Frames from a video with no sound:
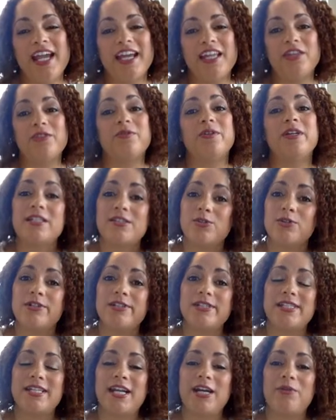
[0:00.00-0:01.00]
And the
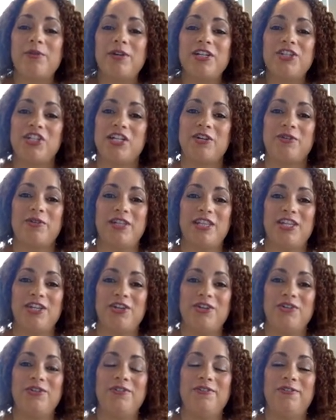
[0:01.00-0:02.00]
resource that I want to share with
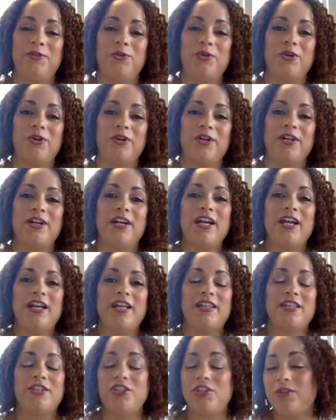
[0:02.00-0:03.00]
you for
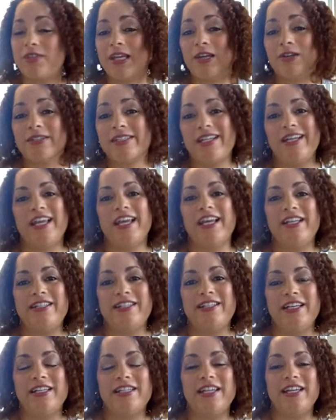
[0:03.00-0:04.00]
the
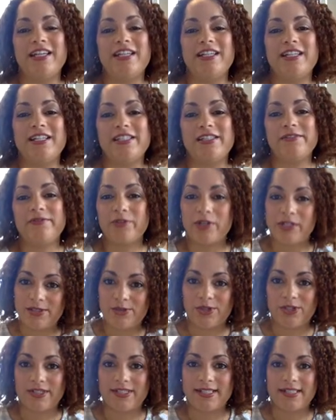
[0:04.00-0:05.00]
2018 10 Days of
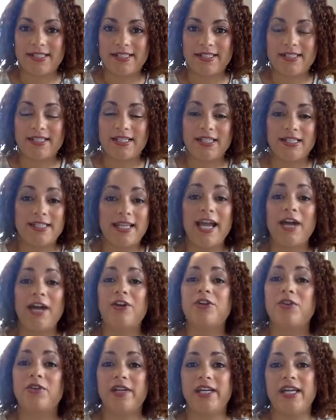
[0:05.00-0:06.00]
Resources is how
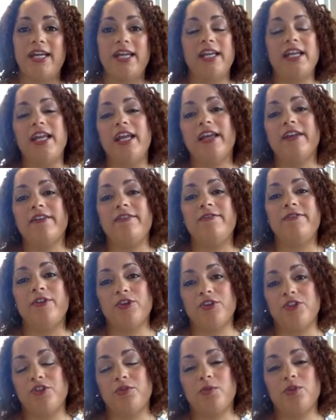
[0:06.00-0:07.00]
to create a
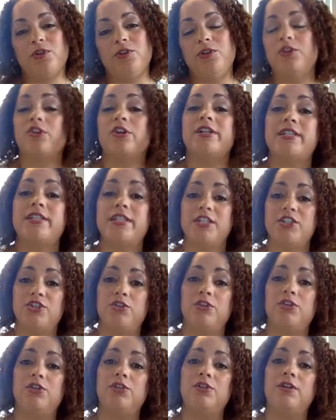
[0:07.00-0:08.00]
virtual or
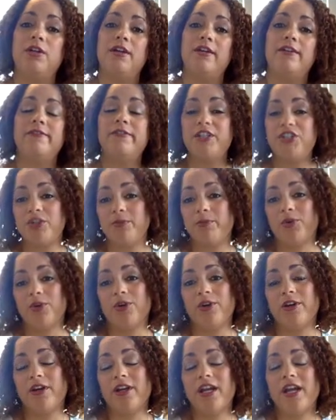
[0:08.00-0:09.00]
digital vision
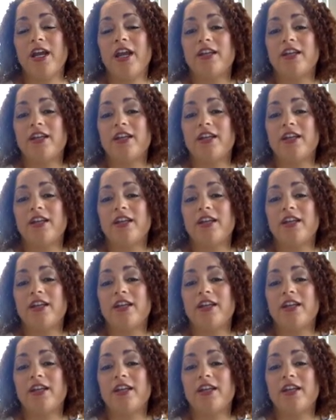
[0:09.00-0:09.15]
board.